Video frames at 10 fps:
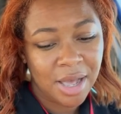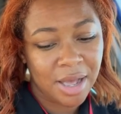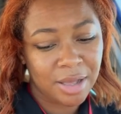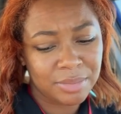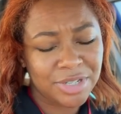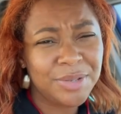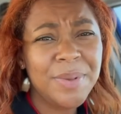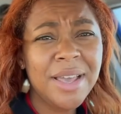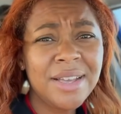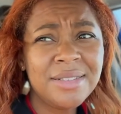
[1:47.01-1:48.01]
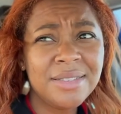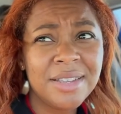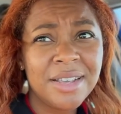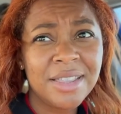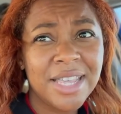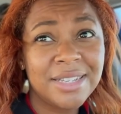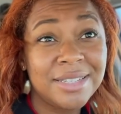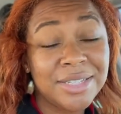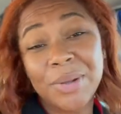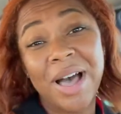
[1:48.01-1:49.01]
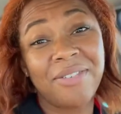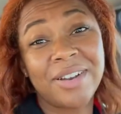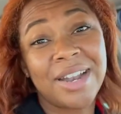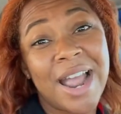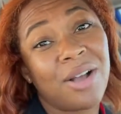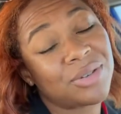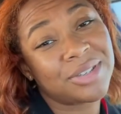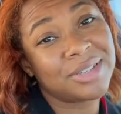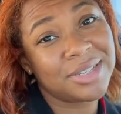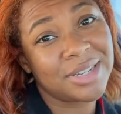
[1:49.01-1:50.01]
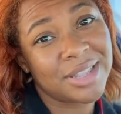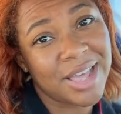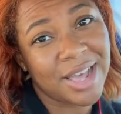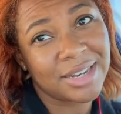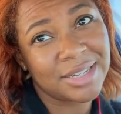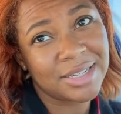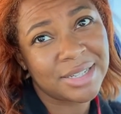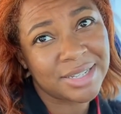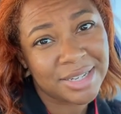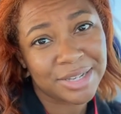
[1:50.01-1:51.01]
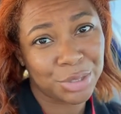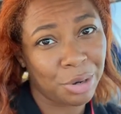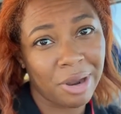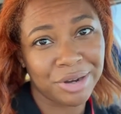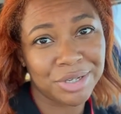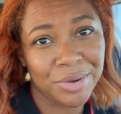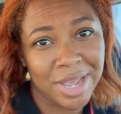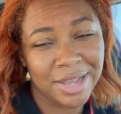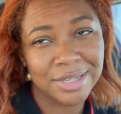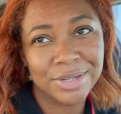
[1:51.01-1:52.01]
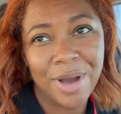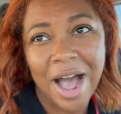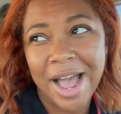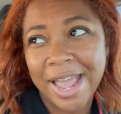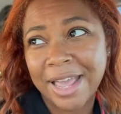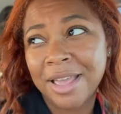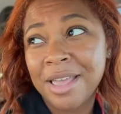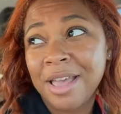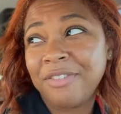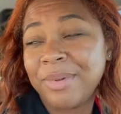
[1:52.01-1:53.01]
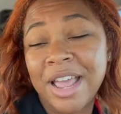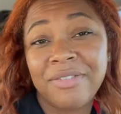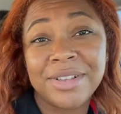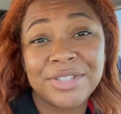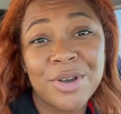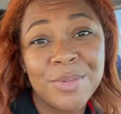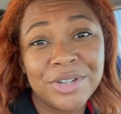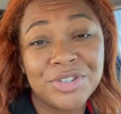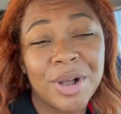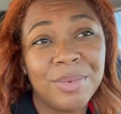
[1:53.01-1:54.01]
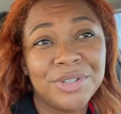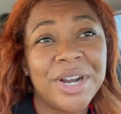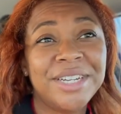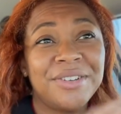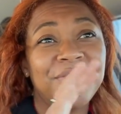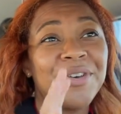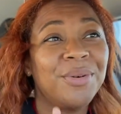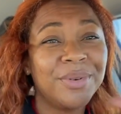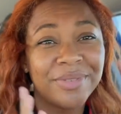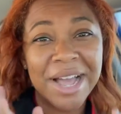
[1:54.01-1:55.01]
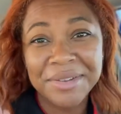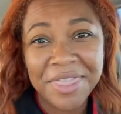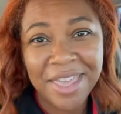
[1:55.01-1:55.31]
Um, just because they still haven't announced that Disney's our show yet. So I have been having so much trouble trying to film around